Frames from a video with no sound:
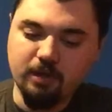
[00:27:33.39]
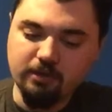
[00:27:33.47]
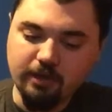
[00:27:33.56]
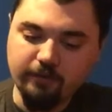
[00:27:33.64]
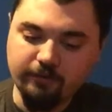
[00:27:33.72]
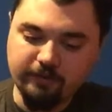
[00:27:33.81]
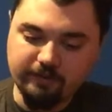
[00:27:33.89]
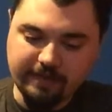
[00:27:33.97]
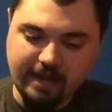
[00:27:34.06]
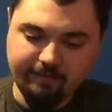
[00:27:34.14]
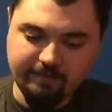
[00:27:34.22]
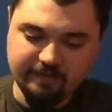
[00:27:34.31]
another thing that
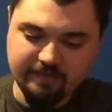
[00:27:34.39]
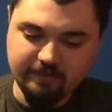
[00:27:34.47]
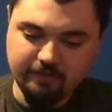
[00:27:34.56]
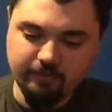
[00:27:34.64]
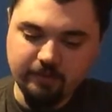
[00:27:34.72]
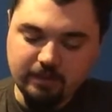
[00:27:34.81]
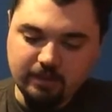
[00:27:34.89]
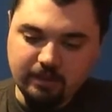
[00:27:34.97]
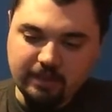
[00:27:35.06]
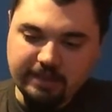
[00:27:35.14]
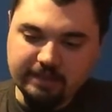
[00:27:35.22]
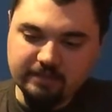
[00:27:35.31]
happens here
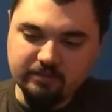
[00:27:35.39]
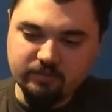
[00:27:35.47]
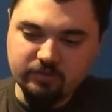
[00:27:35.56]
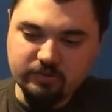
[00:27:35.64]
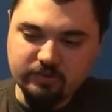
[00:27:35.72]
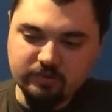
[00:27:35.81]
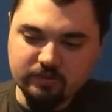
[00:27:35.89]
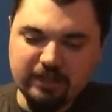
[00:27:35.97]
is,